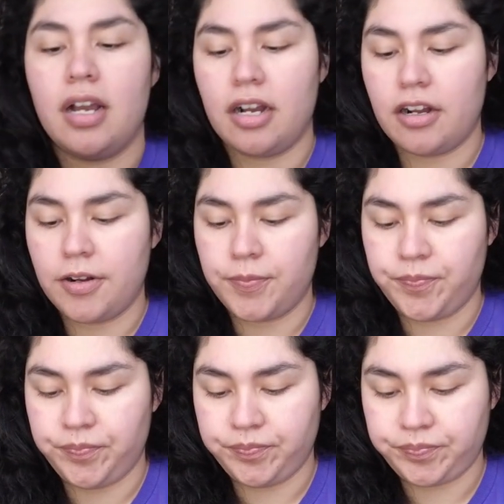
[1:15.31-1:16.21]

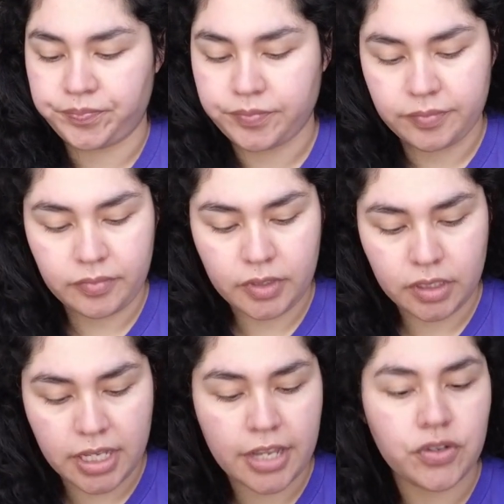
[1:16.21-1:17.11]
Yeah,
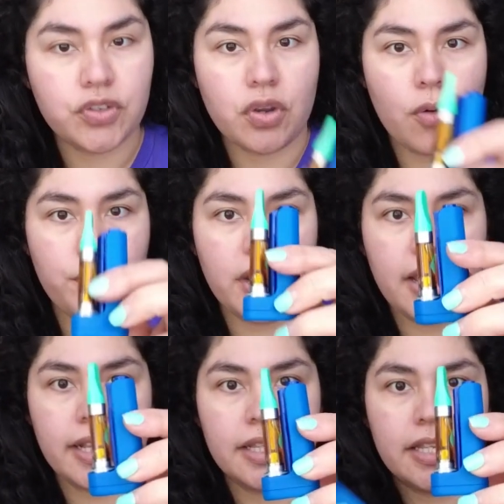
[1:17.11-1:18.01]
you just open it
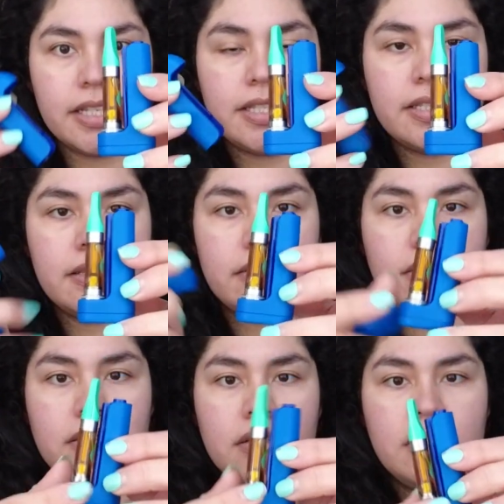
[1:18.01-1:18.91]
like this.
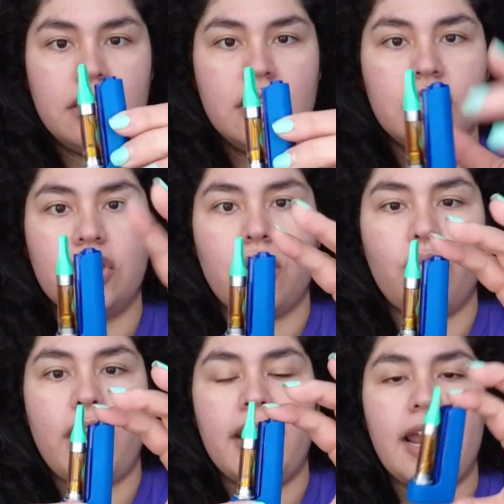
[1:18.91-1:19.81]
So
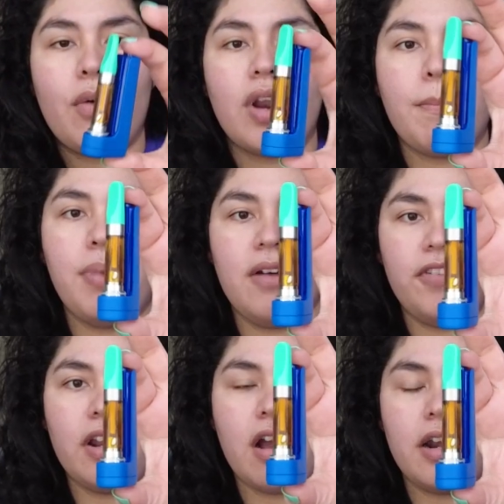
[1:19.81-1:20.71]
right now what I'm
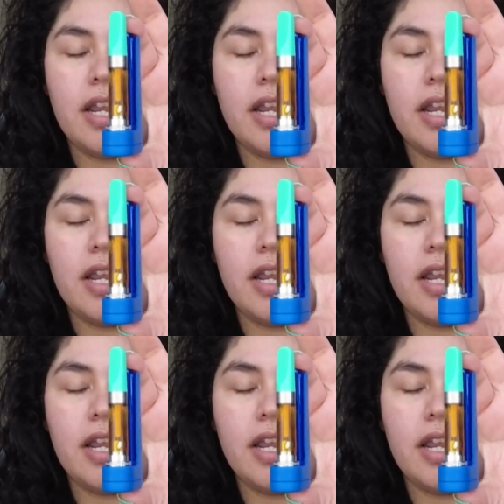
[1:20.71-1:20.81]
puffing on